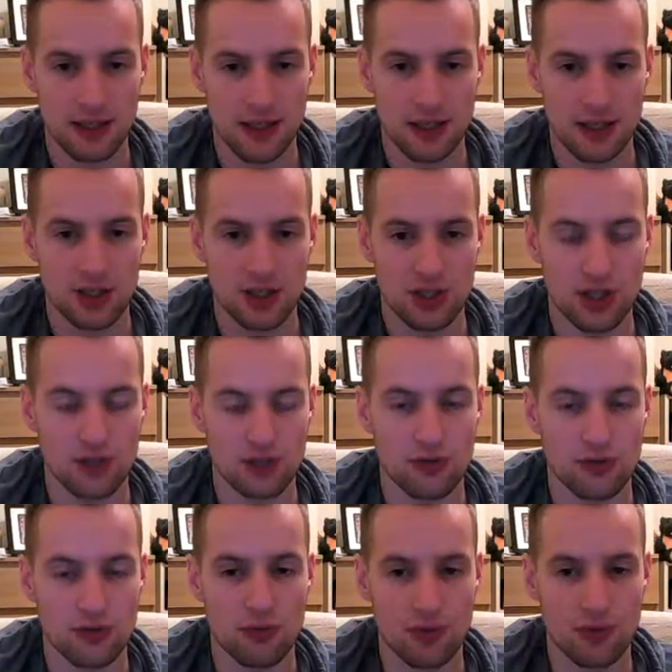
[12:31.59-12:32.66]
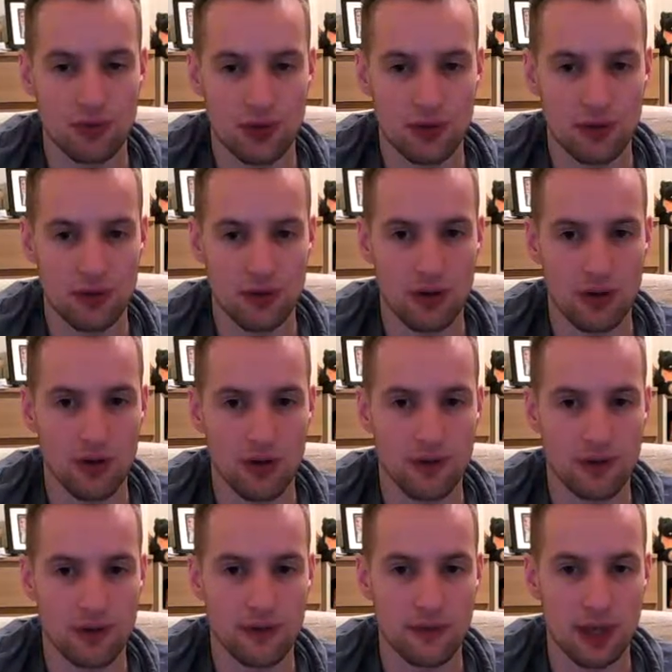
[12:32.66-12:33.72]
schedule will show you who you've
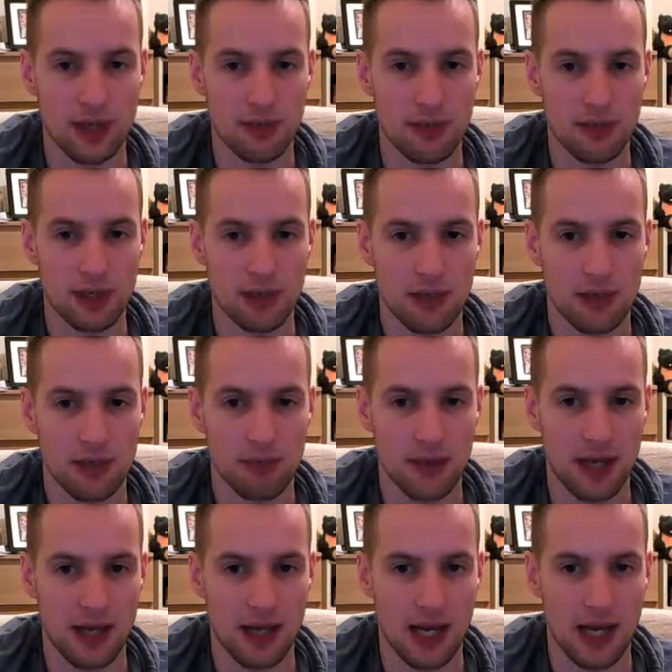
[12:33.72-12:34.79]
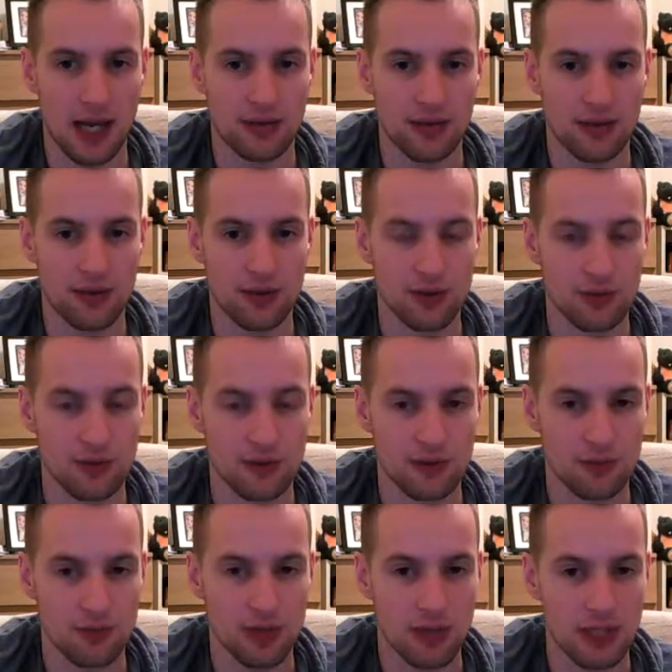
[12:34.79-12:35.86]
got coming up and who you've just
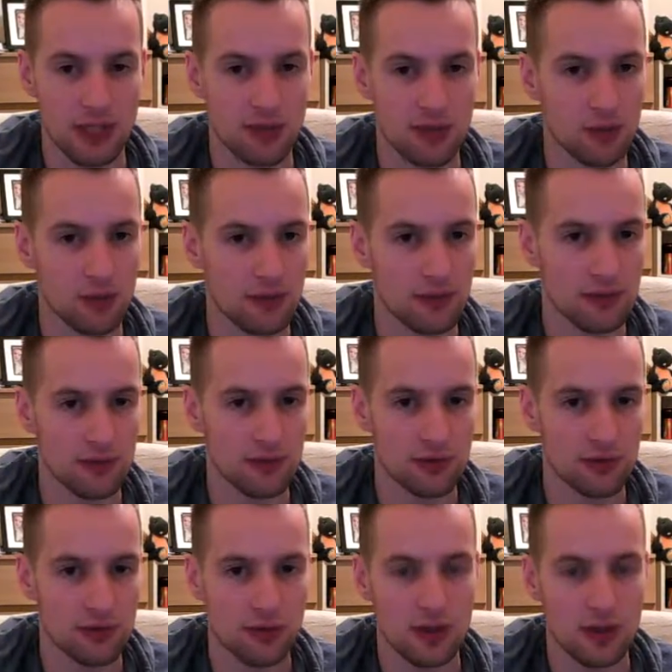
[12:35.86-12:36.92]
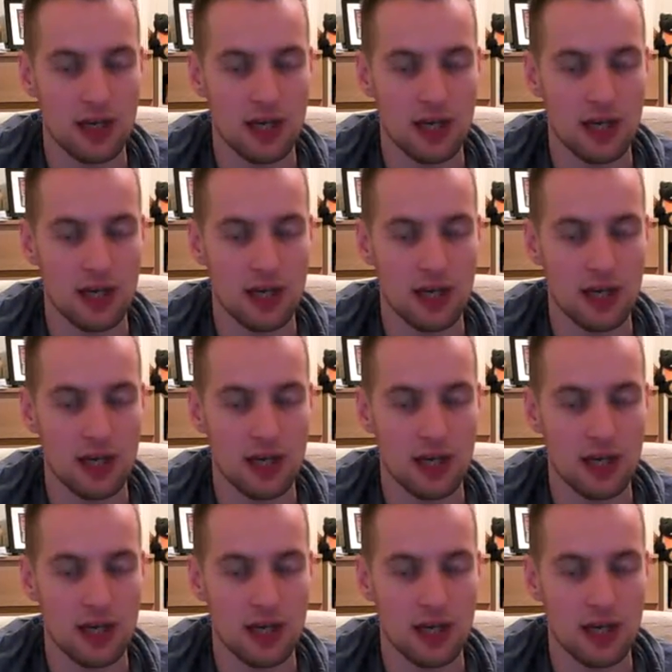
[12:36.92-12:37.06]
played and what the results were.